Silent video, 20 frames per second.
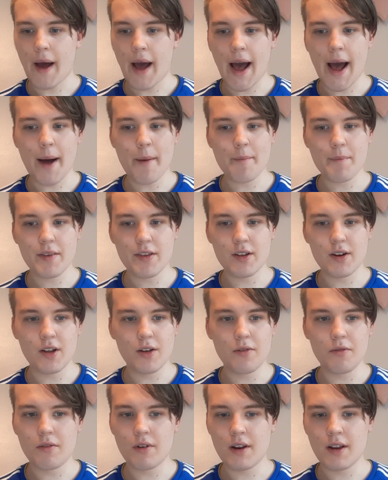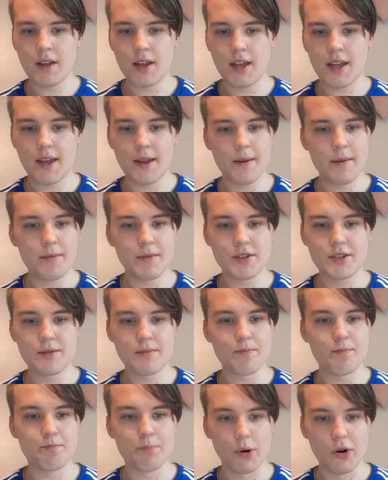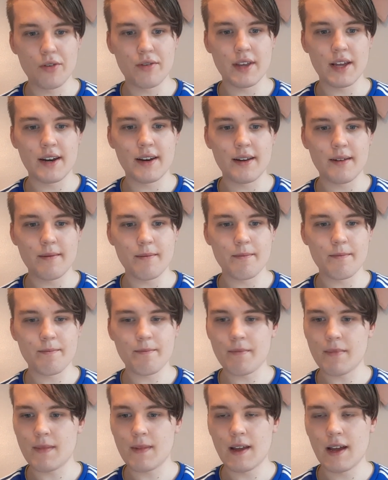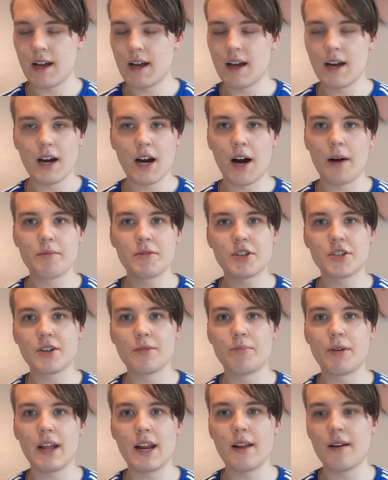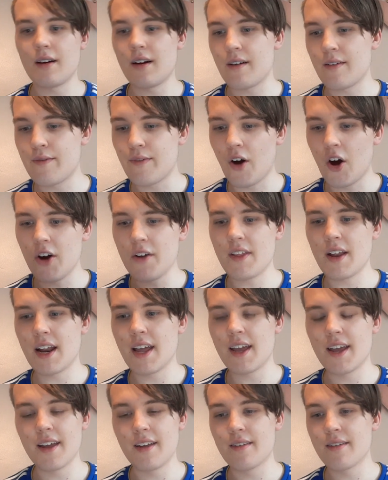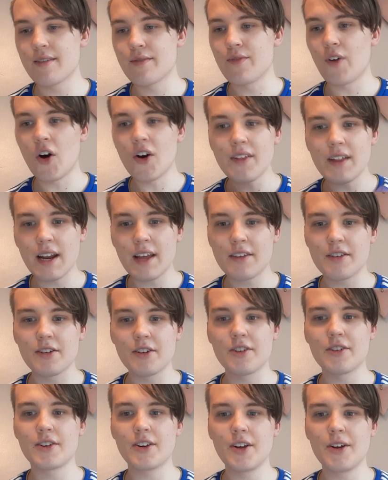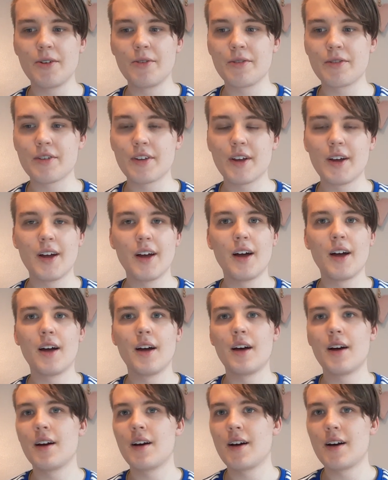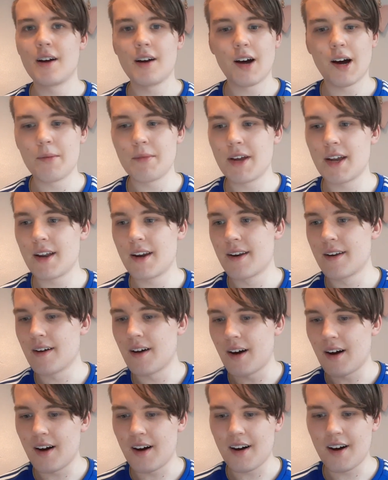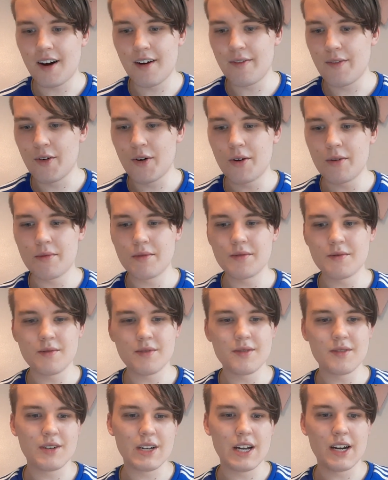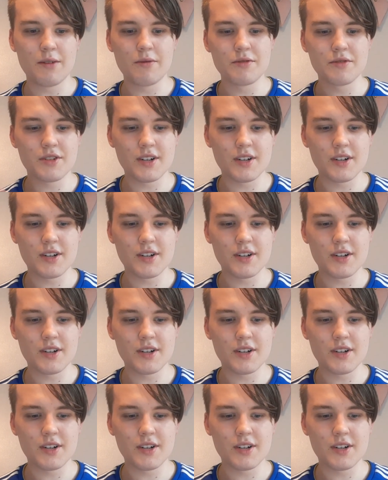absolutely buzzing. I'm just completely, finally some good news. I mean, I thought, you know,